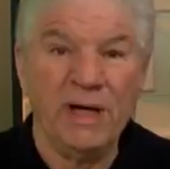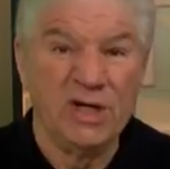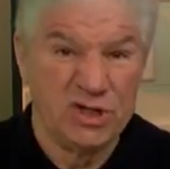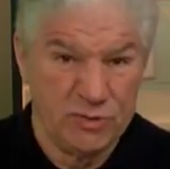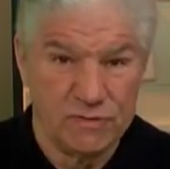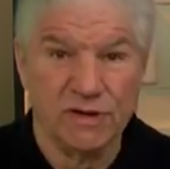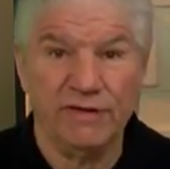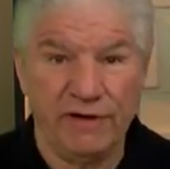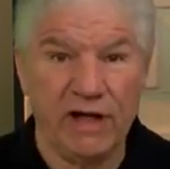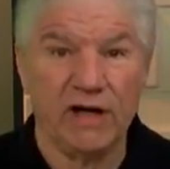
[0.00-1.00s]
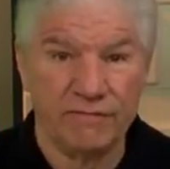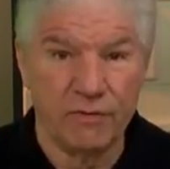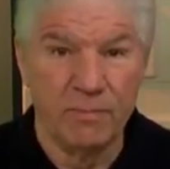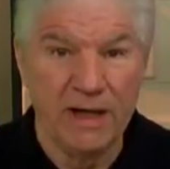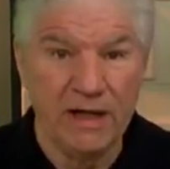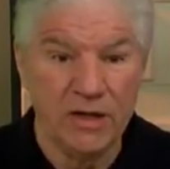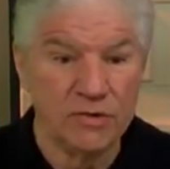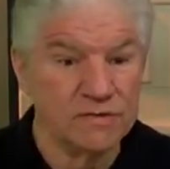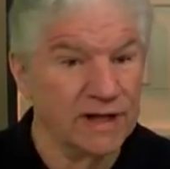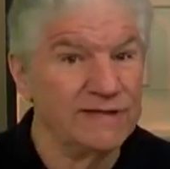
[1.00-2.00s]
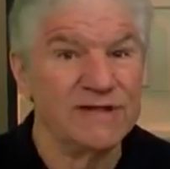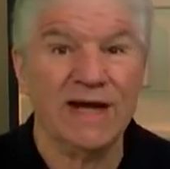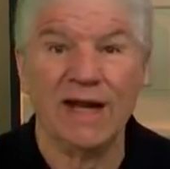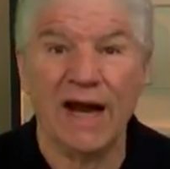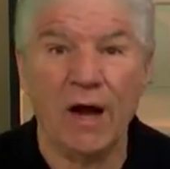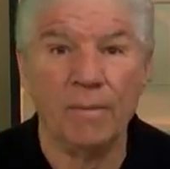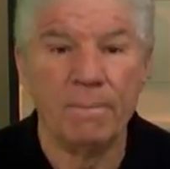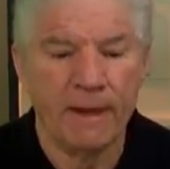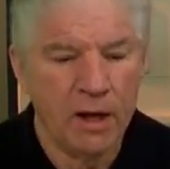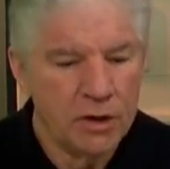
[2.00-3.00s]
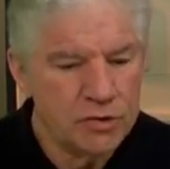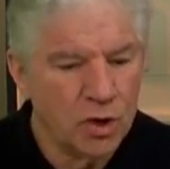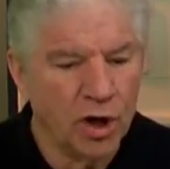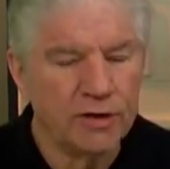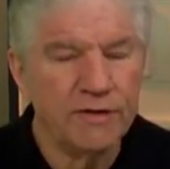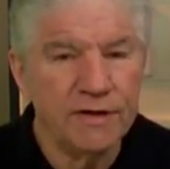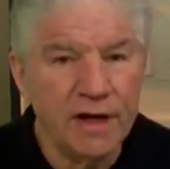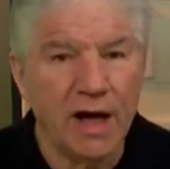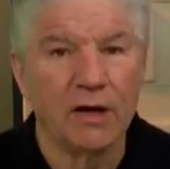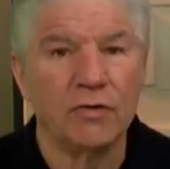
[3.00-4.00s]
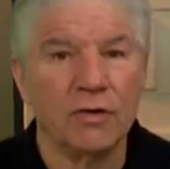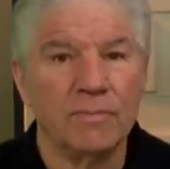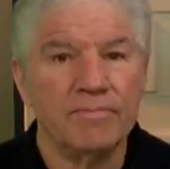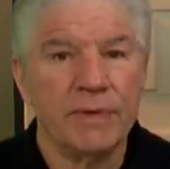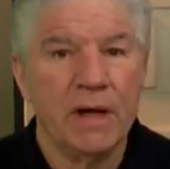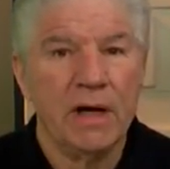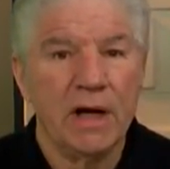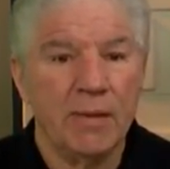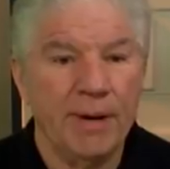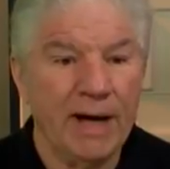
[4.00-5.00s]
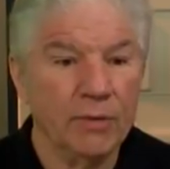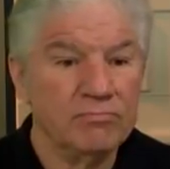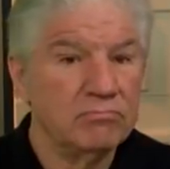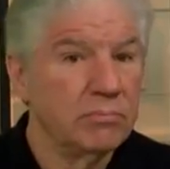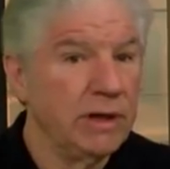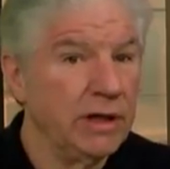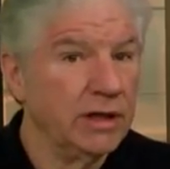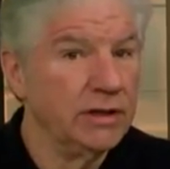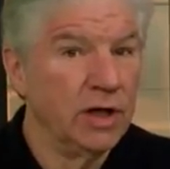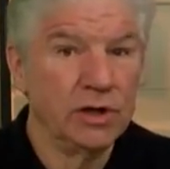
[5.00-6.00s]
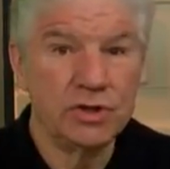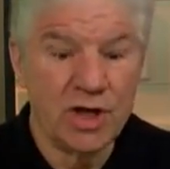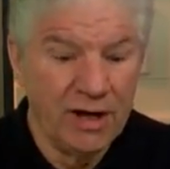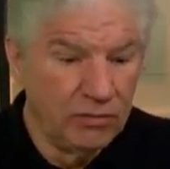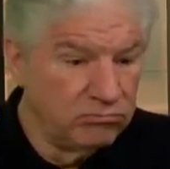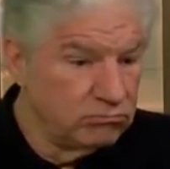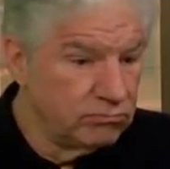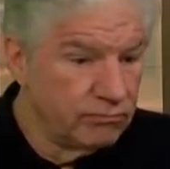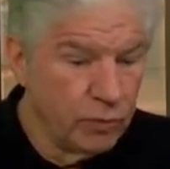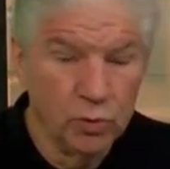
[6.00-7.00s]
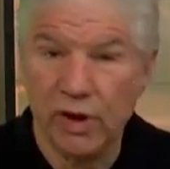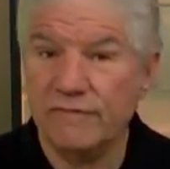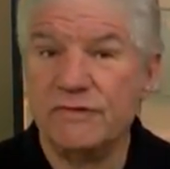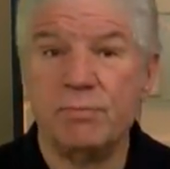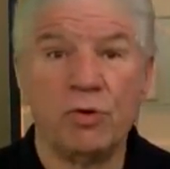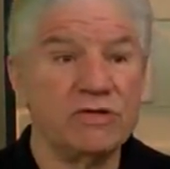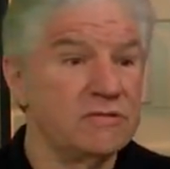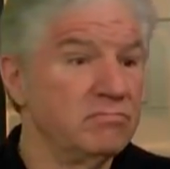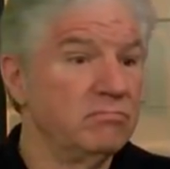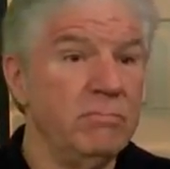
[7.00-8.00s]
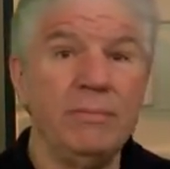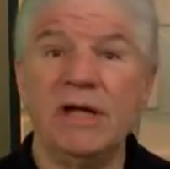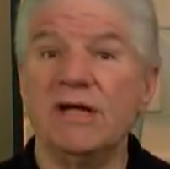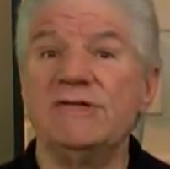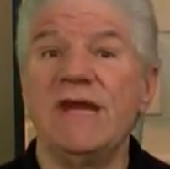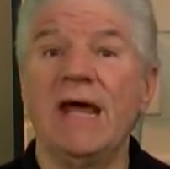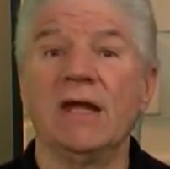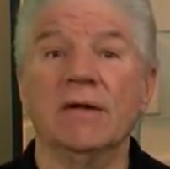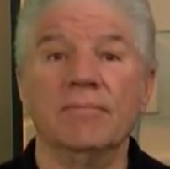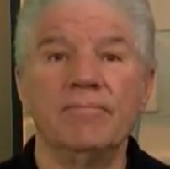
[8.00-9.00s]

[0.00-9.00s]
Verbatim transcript: because she was living in it for many years, let's get it out. Talk to the doctor about, in a young child who loves sports, maybe Nystatin.